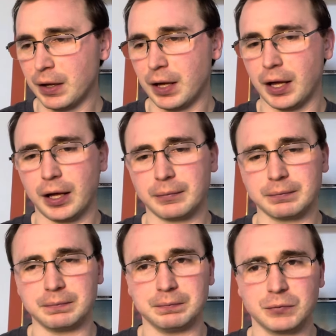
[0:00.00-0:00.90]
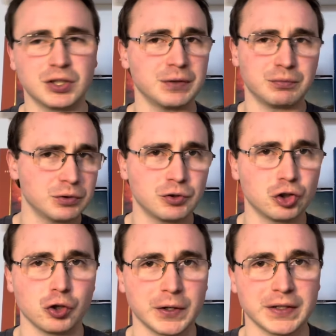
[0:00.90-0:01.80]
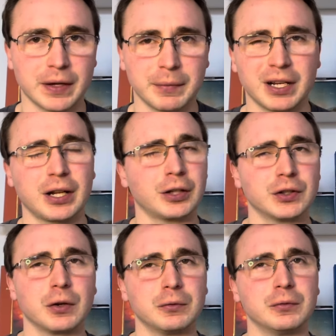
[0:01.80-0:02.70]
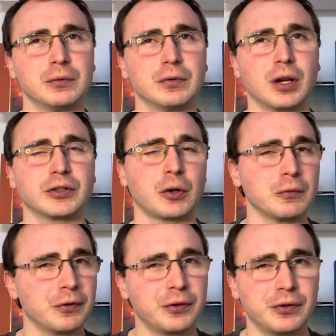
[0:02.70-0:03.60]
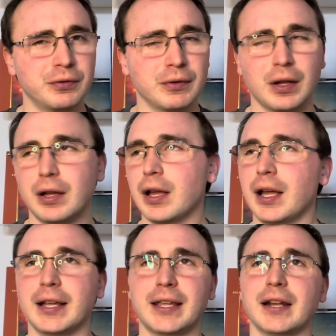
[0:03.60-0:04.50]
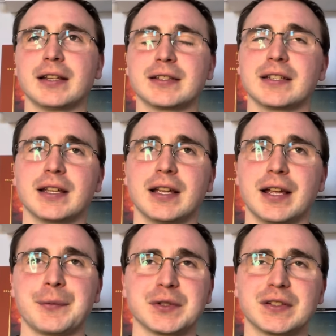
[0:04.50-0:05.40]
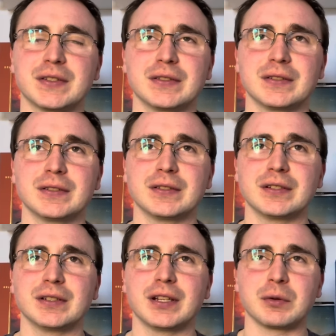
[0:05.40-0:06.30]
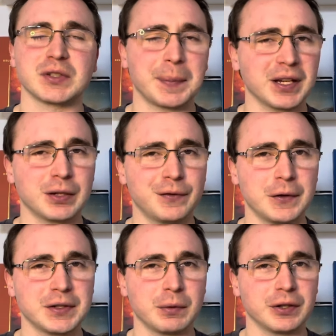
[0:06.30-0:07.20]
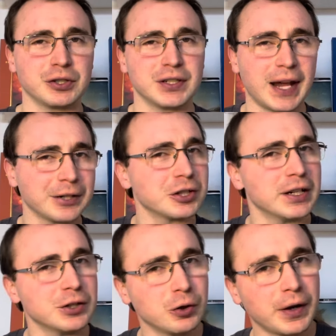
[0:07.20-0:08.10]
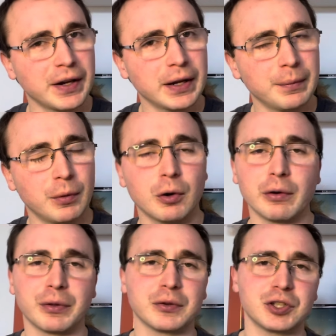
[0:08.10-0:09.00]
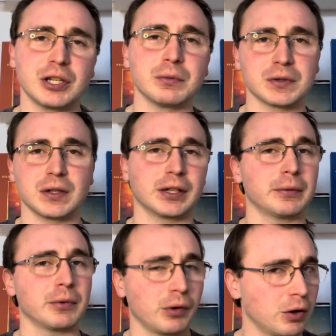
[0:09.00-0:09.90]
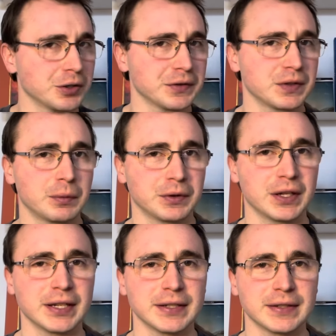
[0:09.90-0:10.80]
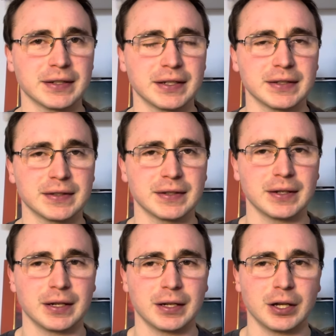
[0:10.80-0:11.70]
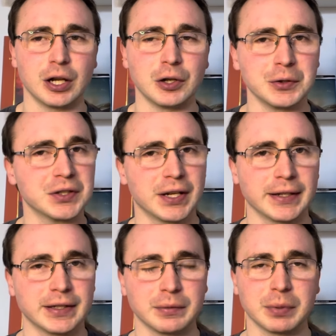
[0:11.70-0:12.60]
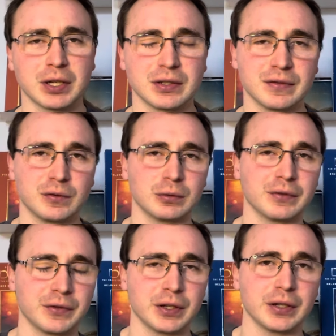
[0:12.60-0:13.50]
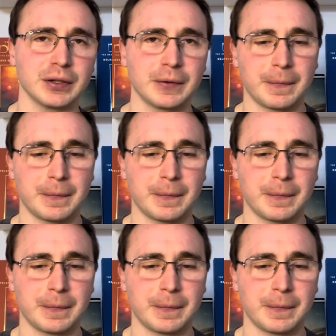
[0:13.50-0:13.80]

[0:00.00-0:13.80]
Um, she joins him, and I, I don't, I don't. Again, it's it was it was a bit confusing whether she'd actually joined him or whether she was like a mirage of someone that he's he's hallucinating because of all of the